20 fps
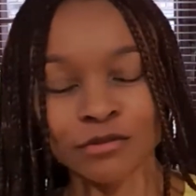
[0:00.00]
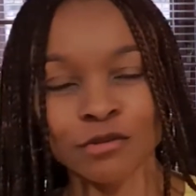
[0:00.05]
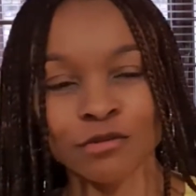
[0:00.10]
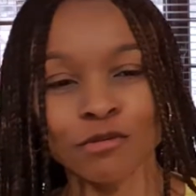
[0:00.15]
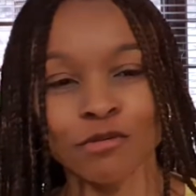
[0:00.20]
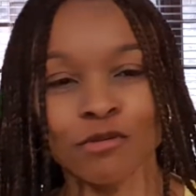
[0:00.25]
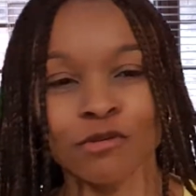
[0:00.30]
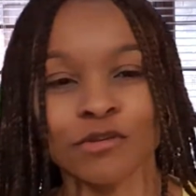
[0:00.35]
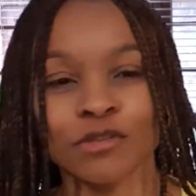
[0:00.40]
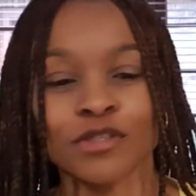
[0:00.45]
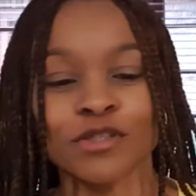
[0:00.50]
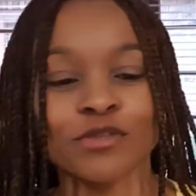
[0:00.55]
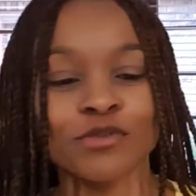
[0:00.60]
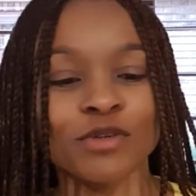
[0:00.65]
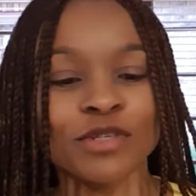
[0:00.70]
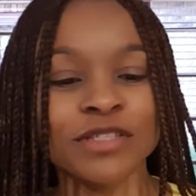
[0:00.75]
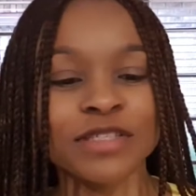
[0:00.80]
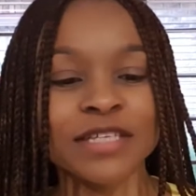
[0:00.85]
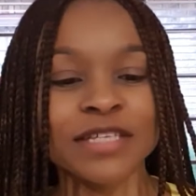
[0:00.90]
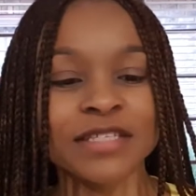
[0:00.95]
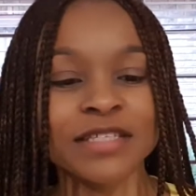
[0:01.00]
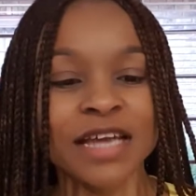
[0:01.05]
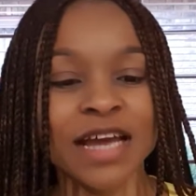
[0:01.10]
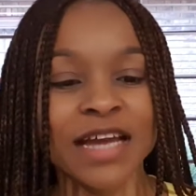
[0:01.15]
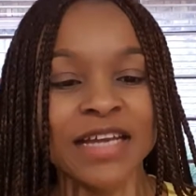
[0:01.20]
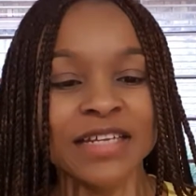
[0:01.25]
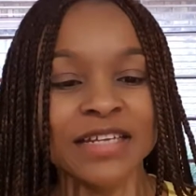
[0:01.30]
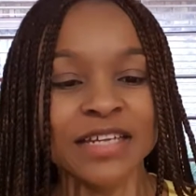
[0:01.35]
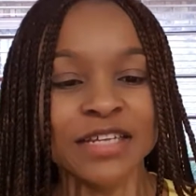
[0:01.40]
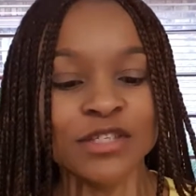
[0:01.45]
Oh, this was the
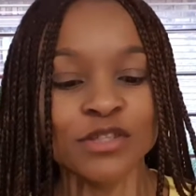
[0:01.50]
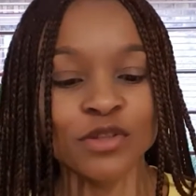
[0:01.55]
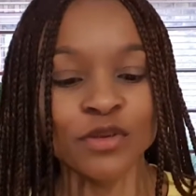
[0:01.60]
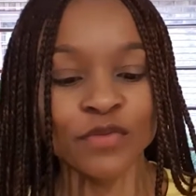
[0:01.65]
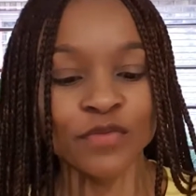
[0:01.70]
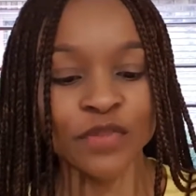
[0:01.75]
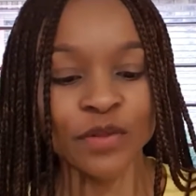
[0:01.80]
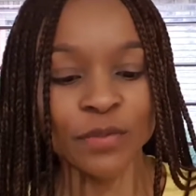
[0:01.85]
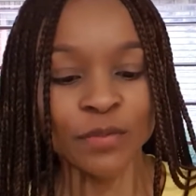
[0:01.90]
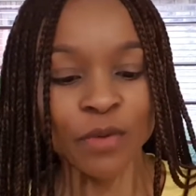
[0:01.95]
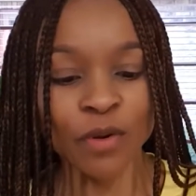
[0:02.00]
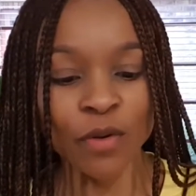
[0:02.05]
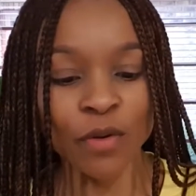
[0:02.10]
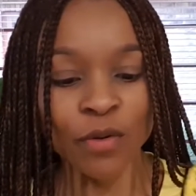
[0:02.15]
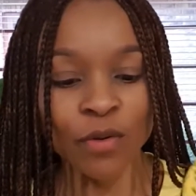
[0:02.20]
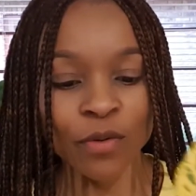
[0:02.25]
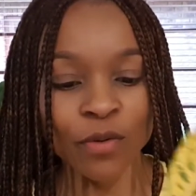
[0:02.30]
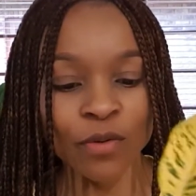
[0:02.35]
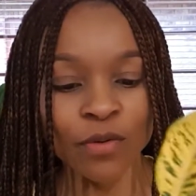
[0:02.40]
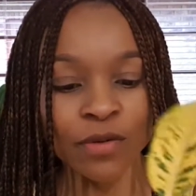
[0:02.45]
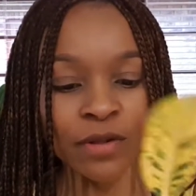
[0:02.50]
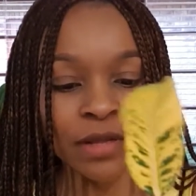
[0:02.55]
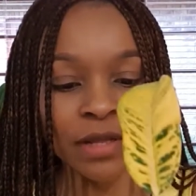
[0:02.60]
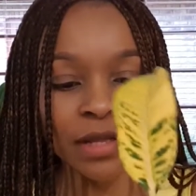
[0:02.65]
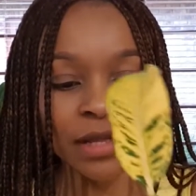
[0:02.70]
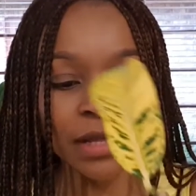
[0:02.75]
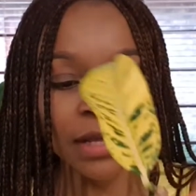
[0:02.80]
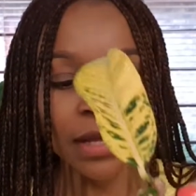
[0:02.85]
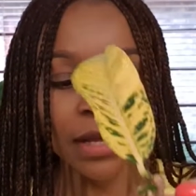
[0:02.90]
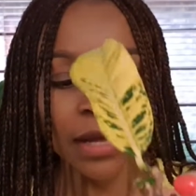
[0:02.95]
tiniest of them all.
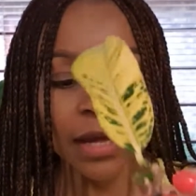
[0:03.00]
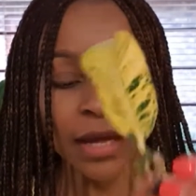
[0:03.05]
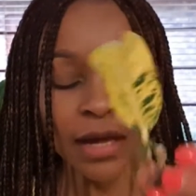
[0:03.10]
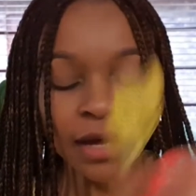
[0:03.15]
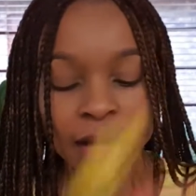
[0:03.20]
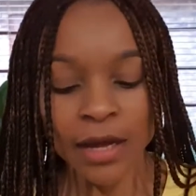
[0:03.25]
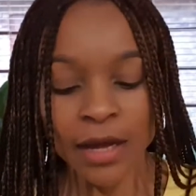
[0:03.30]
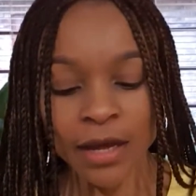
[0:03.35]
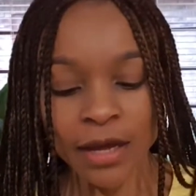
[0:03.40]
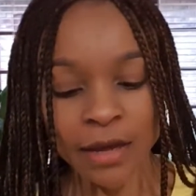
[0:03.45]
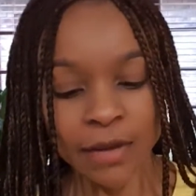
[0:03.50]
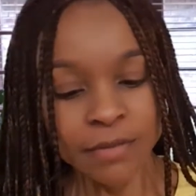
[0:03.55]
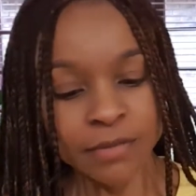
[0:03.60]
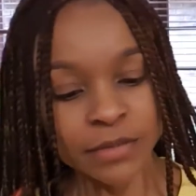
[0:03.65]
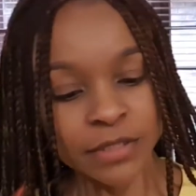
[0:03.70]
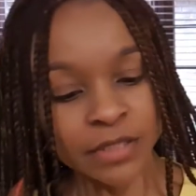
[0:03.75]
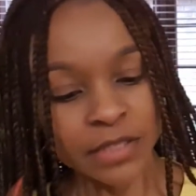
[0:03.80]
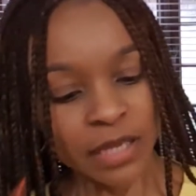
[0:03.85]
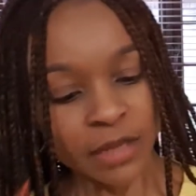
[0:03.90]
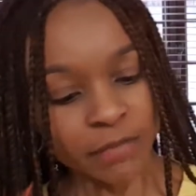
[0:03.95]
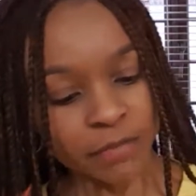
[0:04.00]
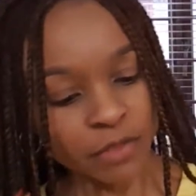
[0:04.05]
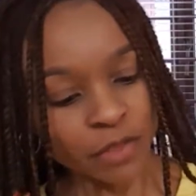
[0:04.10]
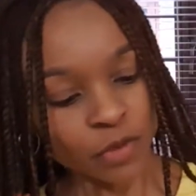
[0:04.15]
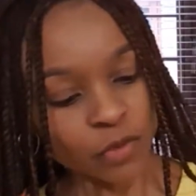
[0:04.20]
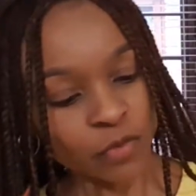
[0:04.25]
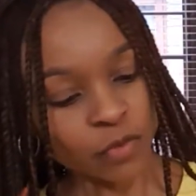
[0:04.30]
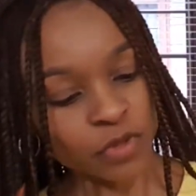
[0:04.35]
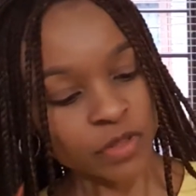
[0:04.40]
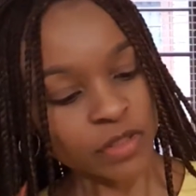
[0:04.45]
Same
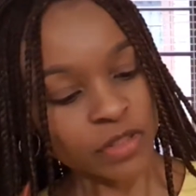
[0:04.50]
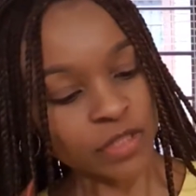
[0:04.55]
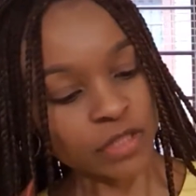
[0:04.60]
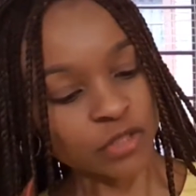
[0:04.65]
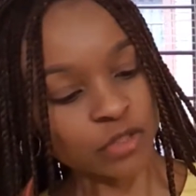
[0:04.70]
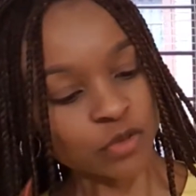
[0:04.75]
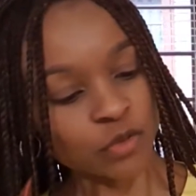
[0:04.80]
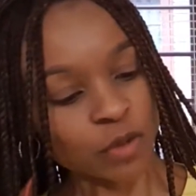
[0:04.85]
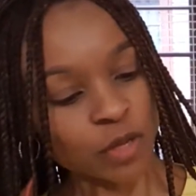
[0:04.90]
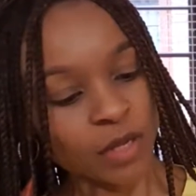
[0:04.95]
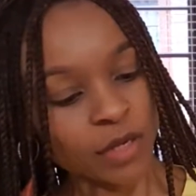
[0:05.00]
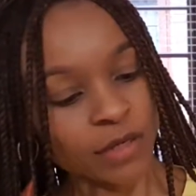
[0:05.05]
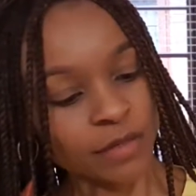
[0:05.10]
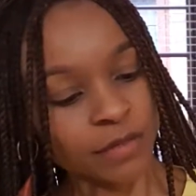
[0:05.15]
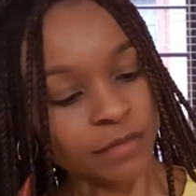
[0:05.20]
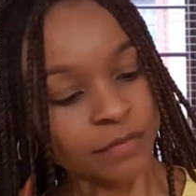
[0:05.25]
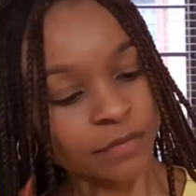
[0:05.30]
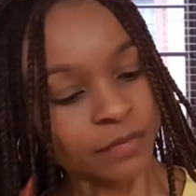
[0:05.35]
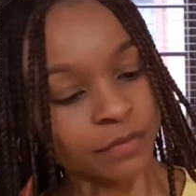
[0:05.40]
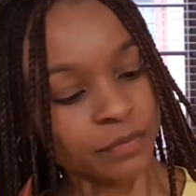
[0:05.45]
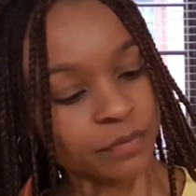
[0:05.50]
thing with this one.